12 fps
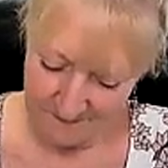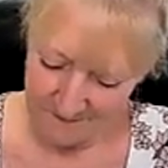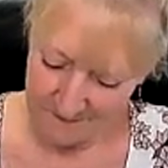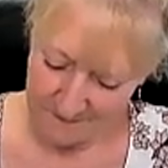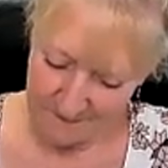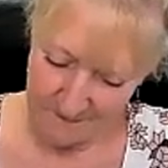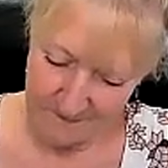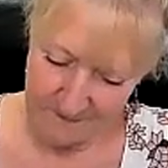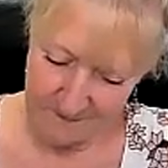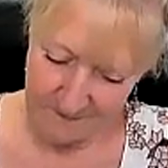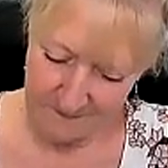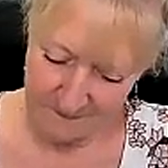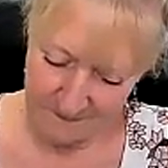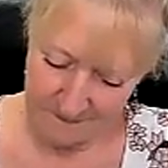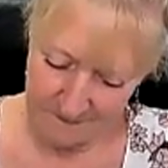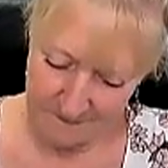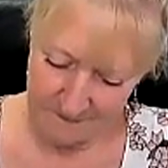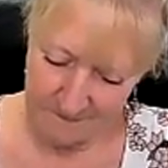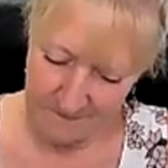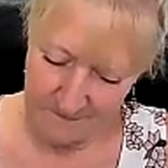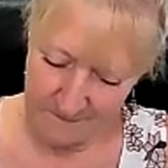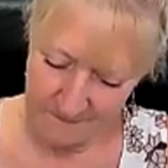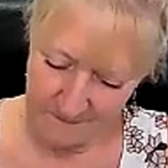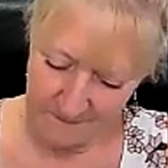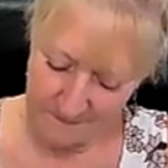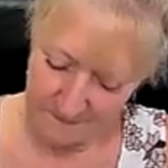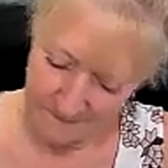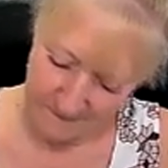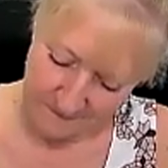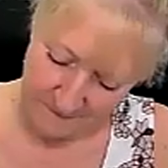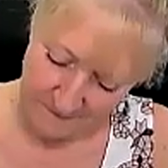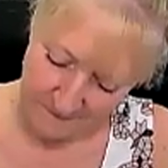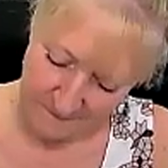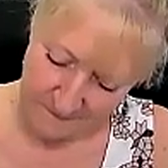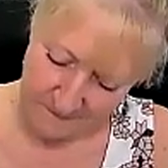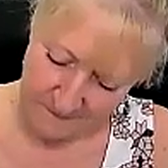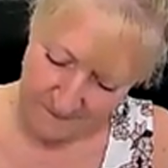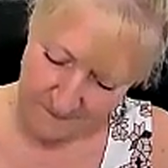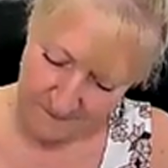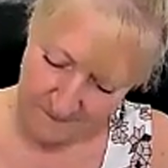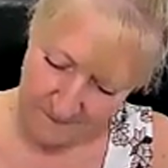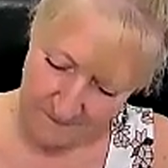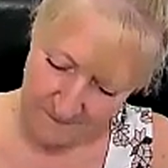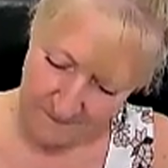This person isn't speaking.